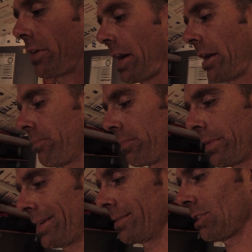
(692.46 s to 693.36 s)
uh,
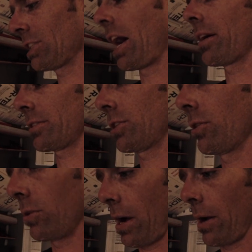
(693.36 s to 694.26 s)
they sucked.
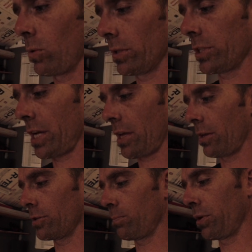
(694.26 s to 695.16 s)
So I will say
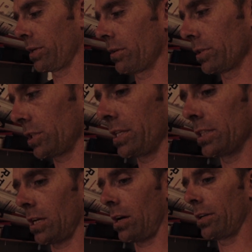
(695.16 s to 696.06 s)
that putting those
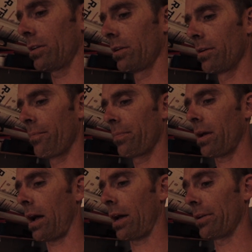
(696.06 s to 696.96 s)
skis on
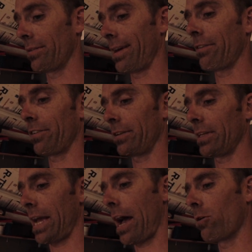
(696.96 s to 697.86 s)
uh,
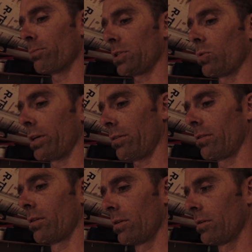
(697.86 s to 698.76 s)
definitely helps
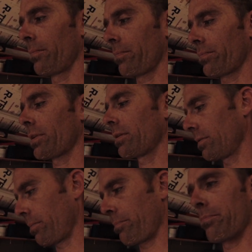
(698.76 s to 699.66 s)
with
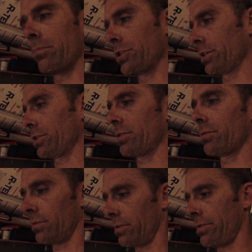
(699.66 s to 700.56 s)
just
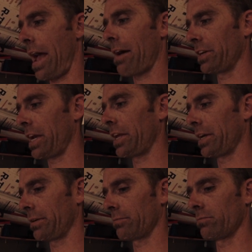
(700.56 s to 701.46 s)

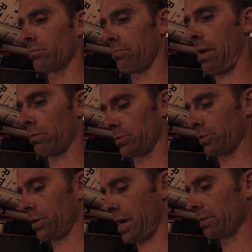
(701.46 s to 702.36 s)
navigating mountain
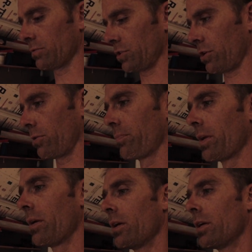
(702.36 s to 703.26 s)
terrain. So
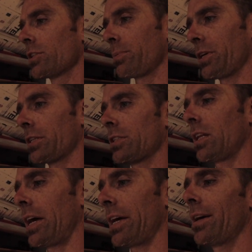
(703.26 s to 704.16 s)
it's been a good
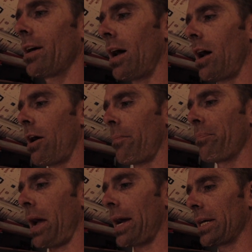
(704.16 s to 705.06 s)
sled.
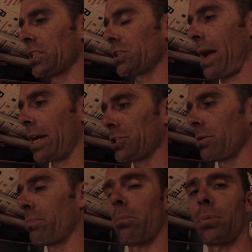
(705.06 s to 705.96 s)
Um, I smashed
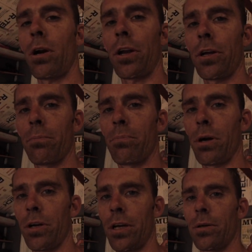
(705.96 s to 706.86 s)
the bumper on it and
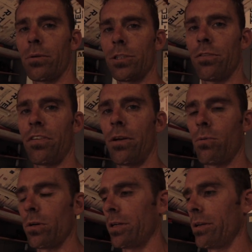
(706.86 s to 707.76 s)
broke it, which if
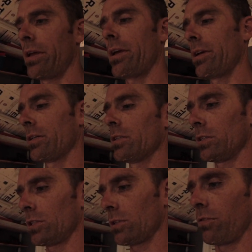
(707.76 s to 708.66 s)
anyone
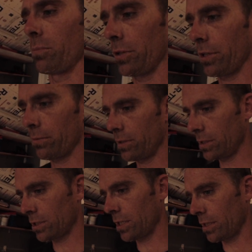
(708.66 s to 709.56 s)
is familiar with
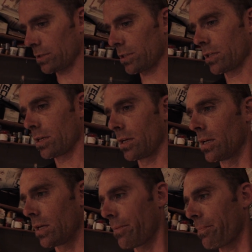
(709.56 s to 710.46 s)
these things,
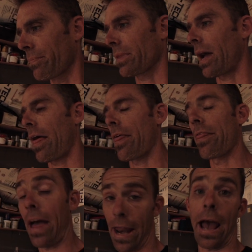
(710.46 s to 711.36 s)

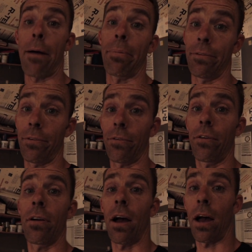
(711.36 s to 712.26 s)
that happens.
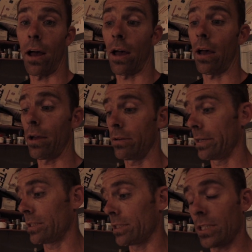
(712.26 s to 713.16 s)
Uh,
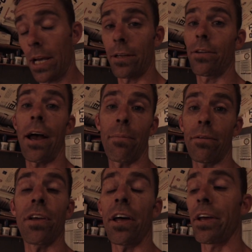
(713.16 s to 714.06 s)
it's the second time
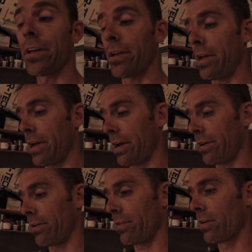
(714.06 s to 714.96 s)
I've done it,
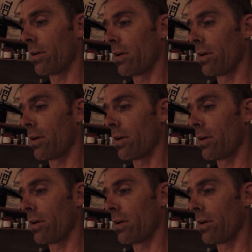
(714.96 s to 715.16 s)
and